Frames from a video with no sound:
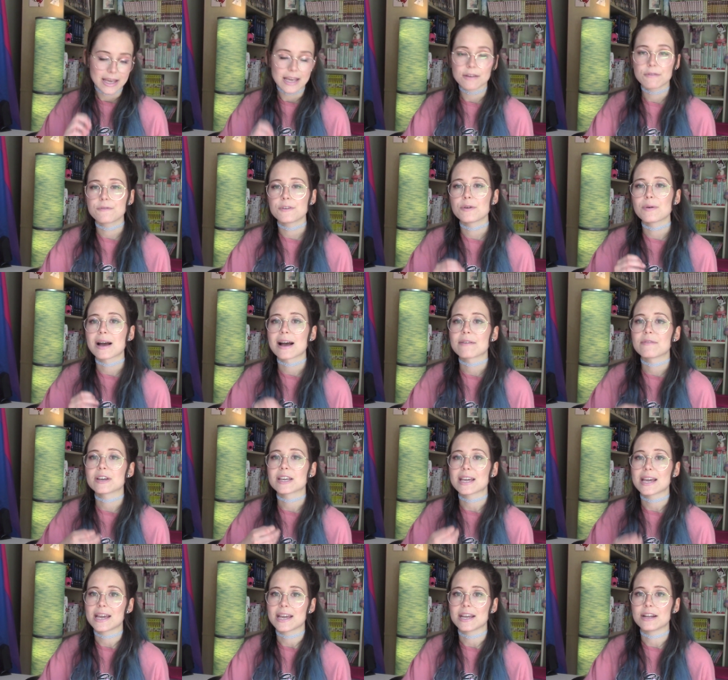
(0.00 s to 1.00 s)
if you have a
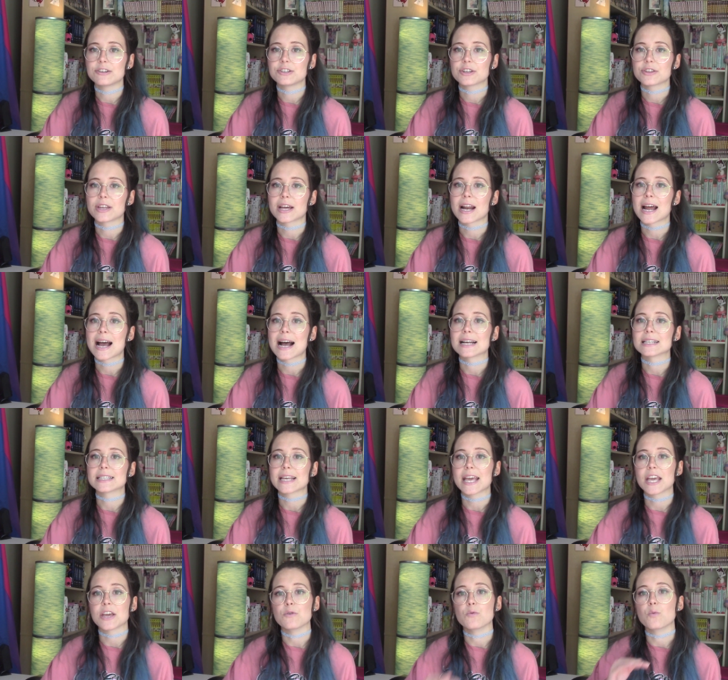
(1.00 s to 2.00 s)
cage that has
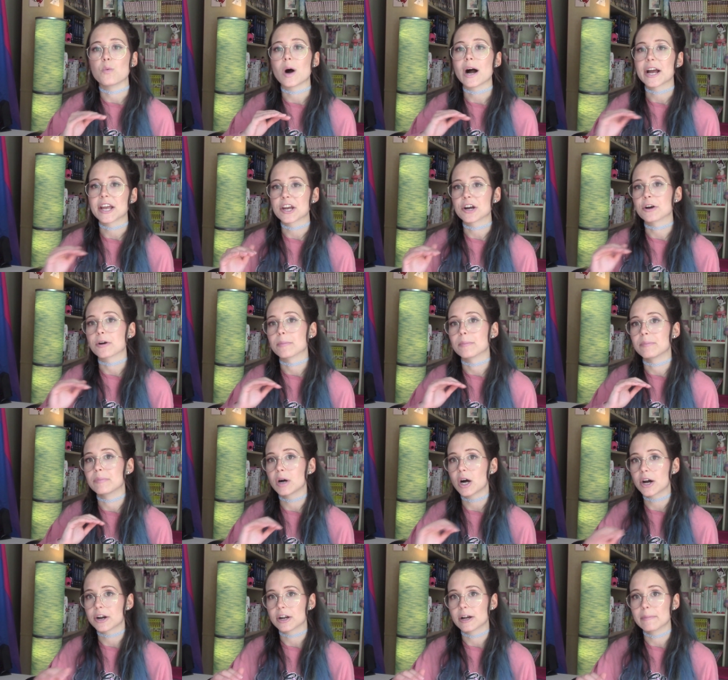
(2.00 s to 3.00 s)
a wire
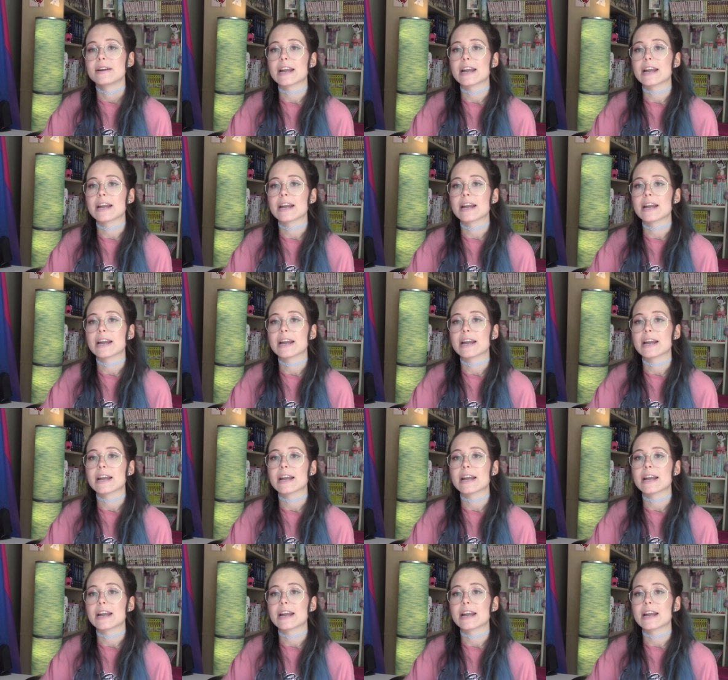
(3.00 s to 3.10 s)
bottom.